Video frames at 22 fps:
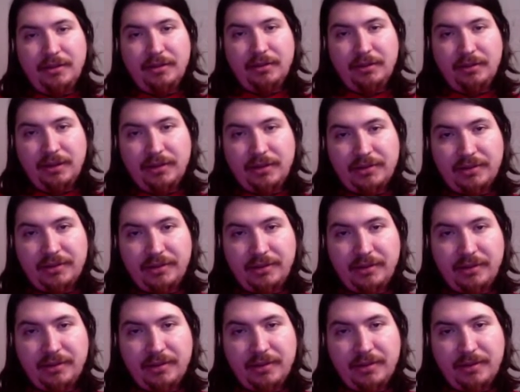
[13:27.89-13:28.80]
to
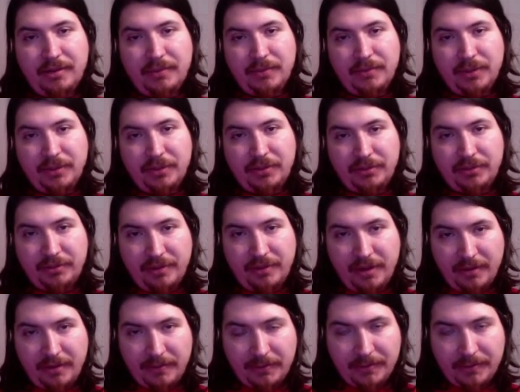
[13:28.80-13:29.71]
actually make sure that
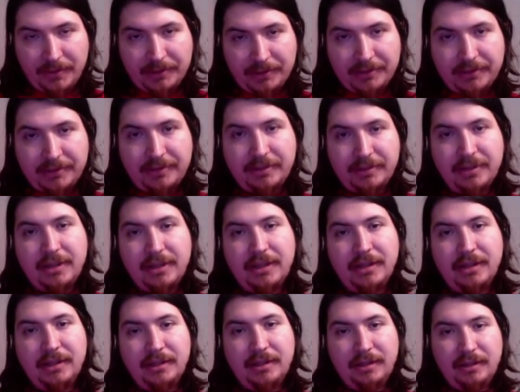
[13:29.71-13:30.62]
everyone's
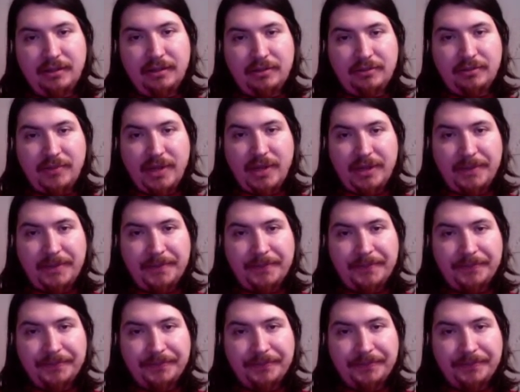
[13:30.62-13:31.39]
needs are met.